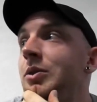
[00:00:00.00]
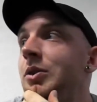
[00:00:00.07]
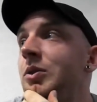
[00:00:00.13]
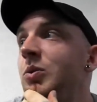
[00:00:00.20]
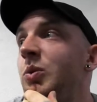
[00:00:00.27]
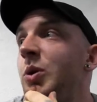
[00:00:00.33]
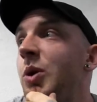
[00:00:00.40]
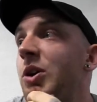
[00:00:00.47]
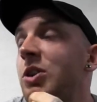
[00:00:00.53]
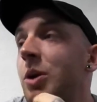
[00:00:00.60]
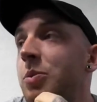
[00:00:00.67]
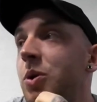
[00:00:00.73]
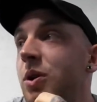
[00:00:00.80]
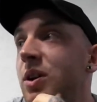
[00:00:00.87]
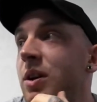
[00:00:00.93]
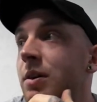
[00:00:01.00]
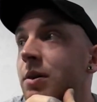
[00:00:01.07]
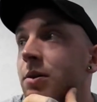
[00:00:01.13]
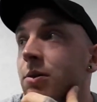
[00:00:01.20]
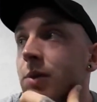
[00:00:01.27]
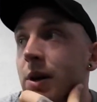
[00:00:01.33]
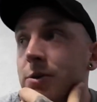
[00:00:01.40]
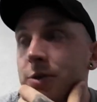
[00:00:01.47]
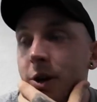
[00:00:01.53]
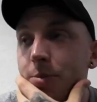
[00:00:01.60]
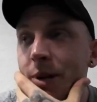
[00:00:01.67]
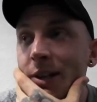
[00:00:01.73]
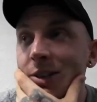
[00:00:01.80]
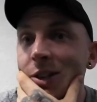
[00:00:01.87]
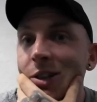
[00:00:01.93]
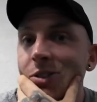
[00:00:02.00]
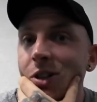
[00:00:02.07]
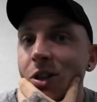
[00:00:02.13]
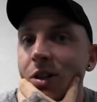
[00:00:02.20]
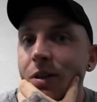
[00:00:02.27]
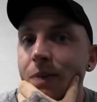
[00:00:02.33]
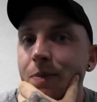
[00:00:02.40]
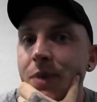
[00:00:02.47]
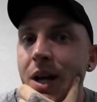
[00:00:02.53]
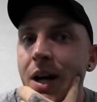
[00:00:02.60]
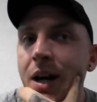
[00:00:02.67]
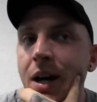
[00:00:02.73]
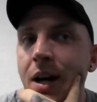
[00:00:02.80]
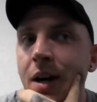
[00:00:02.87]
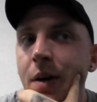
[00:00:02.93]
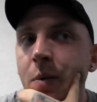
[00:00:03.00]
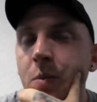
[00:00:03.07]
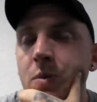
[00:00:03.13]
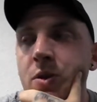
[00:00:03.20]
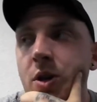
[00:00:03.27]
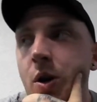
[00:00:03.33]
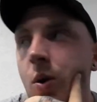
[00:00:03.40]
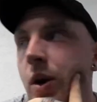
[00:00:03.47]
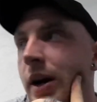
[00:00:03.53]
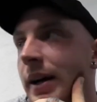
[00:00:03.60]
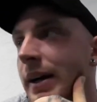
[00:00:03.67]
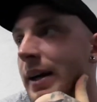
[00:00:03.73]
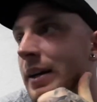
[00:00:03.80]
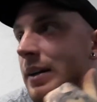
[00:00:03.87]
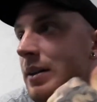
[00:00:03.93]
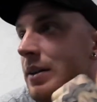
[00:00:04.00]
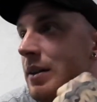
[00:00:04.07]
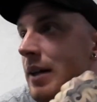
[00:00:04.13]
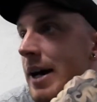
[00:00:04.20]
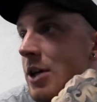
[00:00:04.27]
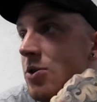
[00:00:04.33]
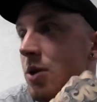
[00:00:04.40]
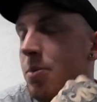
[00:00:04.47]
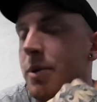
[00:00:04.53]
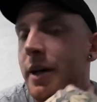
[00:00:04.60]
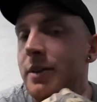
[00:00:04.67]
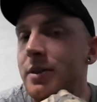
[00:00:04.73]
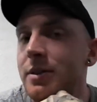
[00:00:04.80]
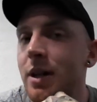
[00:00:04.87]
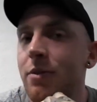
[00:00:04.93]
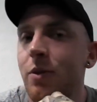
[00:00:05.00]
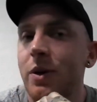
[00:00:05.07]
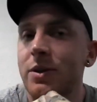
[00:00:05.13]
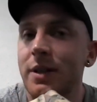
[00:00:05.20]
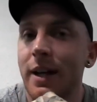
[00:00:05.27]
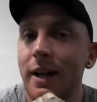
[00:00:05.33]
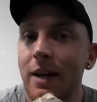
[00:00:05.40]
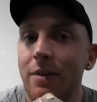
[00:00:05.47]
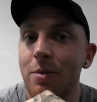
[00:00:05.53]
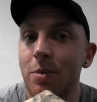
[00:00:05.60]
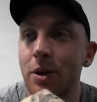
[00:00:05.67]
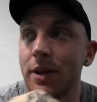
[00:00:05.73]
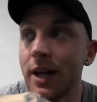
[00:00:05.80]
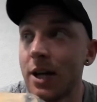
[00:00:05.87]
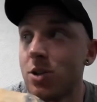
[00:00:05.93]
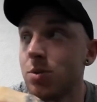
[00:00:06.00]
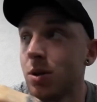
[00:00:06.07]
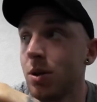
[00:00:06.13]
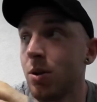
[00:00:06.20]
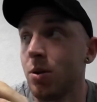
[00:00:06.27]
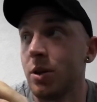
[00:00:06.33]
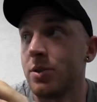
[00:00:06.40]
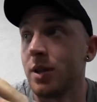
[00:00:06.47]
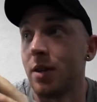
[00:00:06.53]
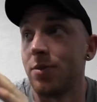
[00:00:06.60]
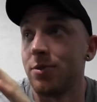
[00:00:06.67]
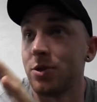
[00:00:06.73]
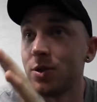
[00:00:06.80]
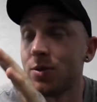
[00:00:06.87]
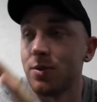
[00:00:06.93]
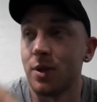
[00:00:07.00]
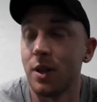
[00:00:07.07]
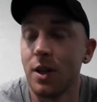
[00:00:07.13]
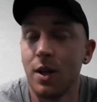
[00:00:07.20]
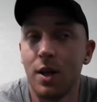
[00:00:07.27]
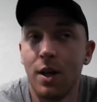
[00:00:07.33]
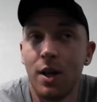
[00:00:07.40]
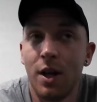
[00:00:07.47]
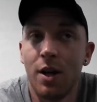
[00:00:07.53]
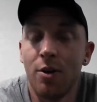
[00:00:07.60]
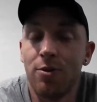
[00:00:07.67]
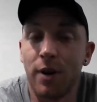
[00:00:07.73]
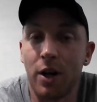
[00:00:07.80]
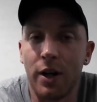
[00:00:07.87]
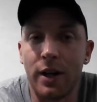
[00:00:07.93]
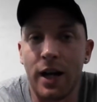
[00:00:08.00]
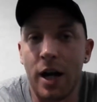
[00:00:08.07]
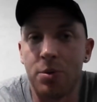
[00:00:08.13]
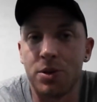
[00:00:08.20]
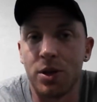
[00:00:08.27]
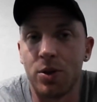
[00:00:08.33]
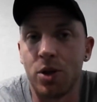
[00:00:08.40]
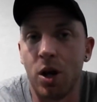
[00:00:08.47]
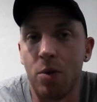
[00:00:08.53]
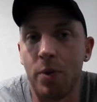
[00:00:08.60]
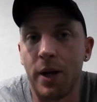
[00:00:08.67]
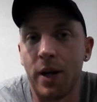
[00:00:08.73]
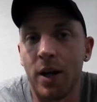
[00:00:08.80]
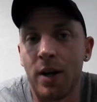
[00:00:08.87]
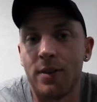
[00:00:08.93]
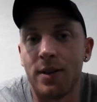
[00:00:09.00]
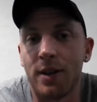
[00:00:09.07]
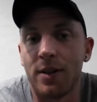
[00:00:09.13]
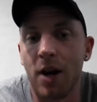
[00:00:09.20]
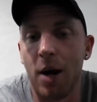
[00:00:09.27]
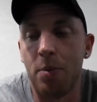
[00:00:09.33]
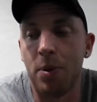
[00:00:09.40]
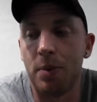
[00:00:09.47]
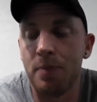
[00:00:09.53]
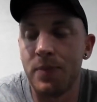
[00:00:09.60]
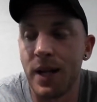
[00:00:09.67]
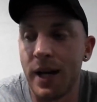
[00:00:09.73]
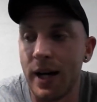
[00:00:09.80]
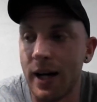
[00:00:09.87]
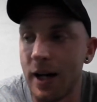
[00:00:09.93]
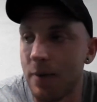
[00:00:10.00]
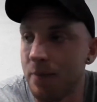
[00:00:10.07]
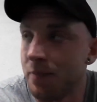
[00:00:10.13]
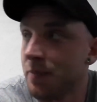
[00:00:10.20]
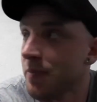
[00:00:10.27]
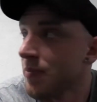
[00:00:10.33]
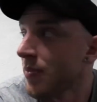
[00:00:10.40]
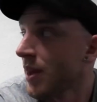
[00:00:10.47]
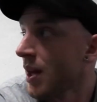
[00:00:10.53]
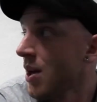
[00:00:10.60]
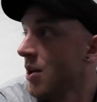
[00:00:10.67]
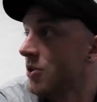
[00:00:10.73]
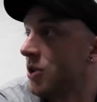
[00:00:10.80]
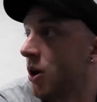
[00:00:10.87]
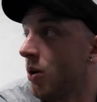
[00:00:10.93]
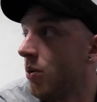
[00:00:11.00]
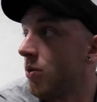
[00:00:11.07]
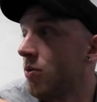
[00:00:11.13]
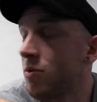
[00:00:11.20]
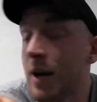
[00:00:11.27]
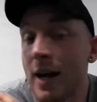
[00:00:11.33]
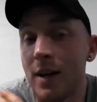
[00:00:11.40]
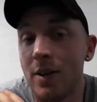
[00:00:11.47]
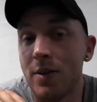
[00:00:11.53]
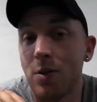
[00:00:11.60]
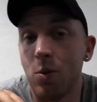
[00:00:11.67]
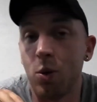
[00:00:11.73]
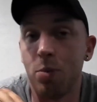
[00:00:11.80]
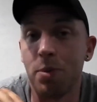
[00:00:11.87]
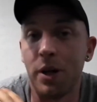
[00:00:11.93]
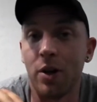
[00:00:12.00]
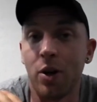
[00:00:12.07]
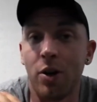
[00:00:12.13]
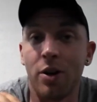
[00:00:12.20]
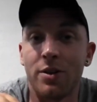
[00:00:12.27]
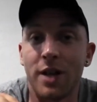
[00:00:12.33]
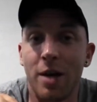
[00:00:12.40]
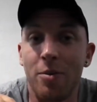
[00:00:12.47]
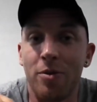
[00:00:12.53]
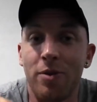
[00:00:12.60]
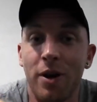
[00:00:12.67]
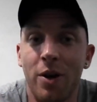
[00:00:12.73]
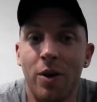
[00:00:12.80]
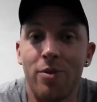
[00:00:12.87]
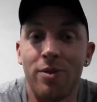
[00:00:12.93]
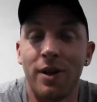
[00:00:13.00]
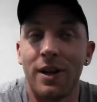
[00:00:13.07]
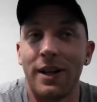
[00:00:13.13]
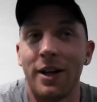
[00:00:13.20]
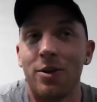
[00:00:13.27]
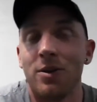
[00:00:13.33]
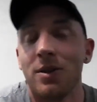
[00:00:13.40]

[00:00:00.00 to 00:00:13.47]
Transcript: We worked up to, 5 plates either side. So again, the actual plate itself wasn't that heavy, the actual load itself just felt like an absolute ton when it got to the top. So rattled would be an understatement for how I feel now.